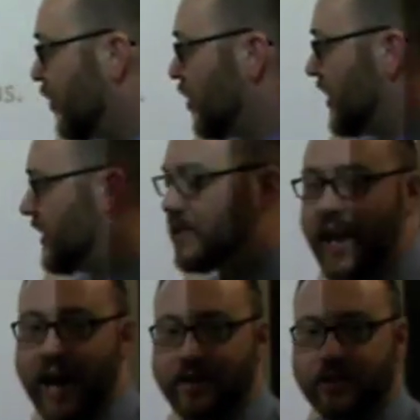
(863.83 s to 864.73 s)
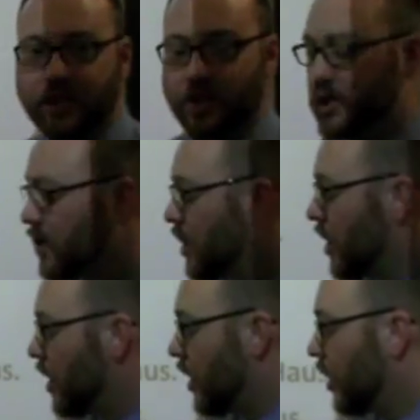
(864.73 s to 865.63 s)
unter der Tisch.
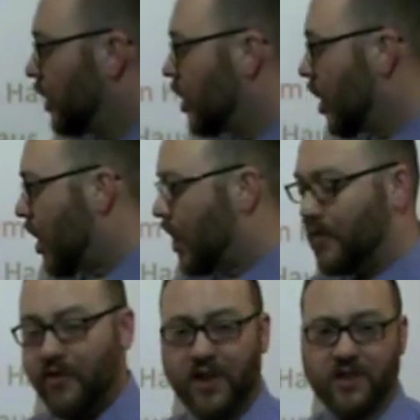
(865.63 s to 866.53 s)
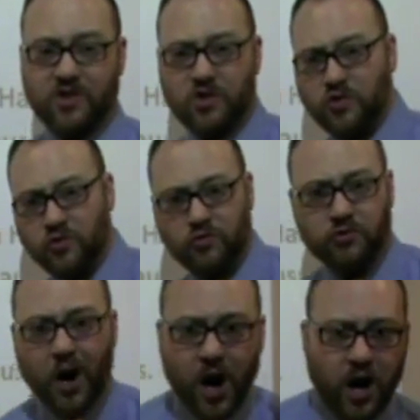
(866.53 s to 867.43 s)
Läuft is to
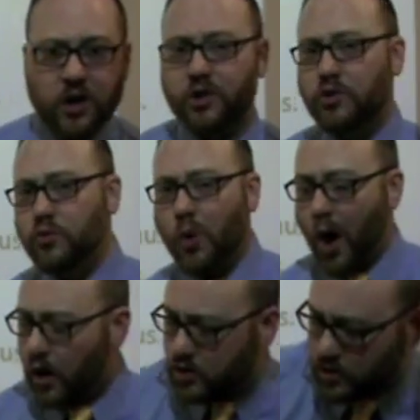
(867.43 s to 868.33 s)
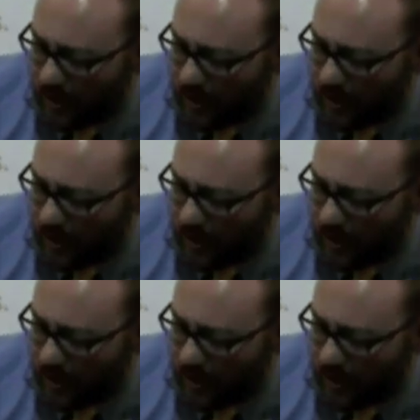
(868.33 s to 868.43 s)
run or to walk, so